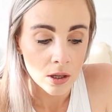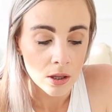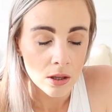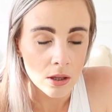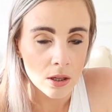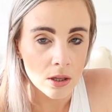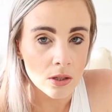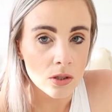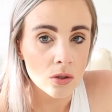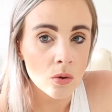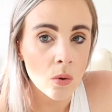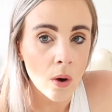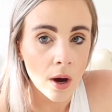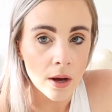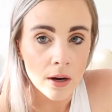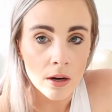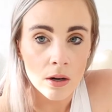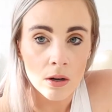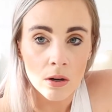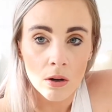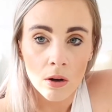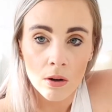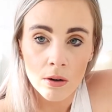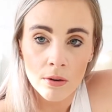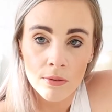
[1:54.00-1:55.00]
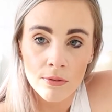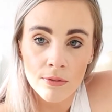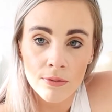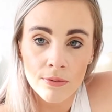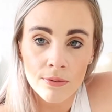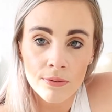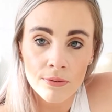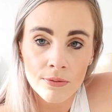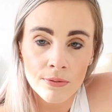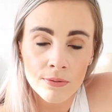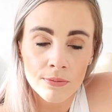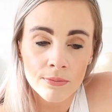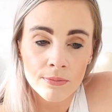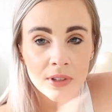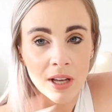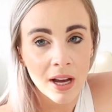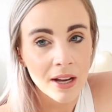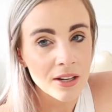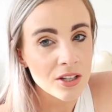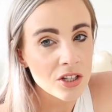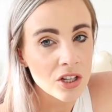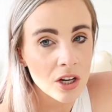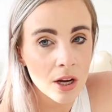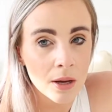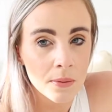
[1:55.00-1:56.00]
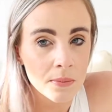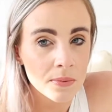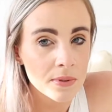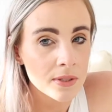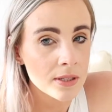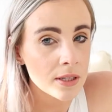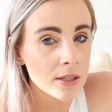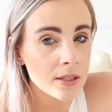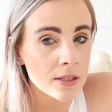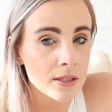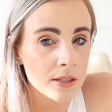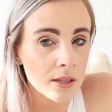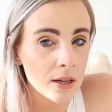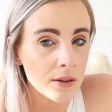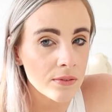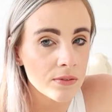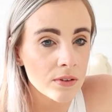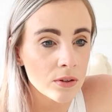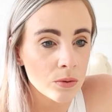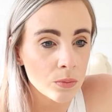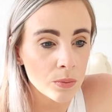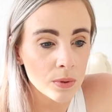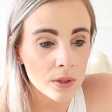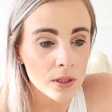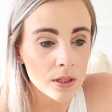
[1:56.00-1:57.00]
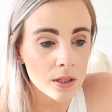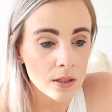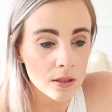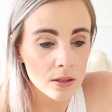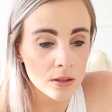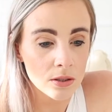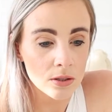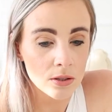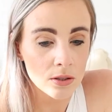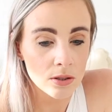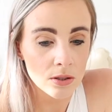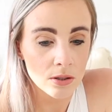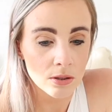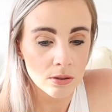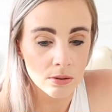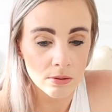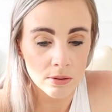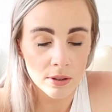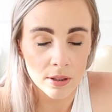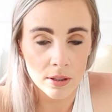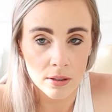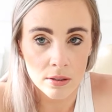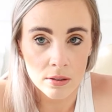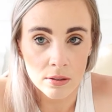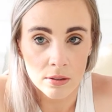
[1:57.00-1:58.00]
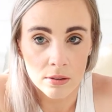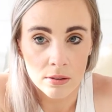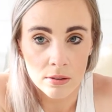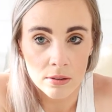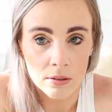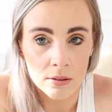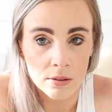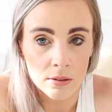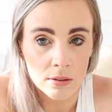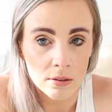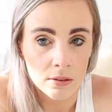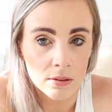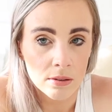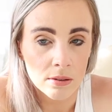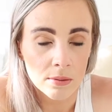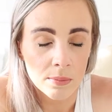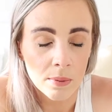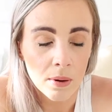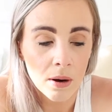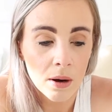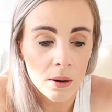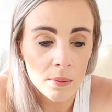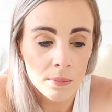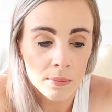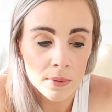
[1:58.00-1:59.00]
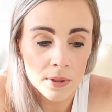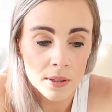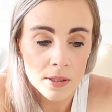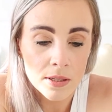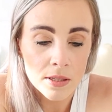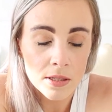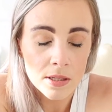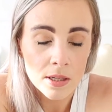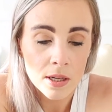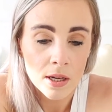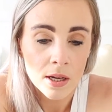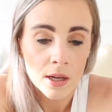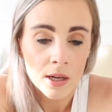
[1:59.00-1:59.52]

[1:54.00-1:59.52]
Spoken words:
there's quite a lot of touch-ups and stuff that we needed to do in the apartment.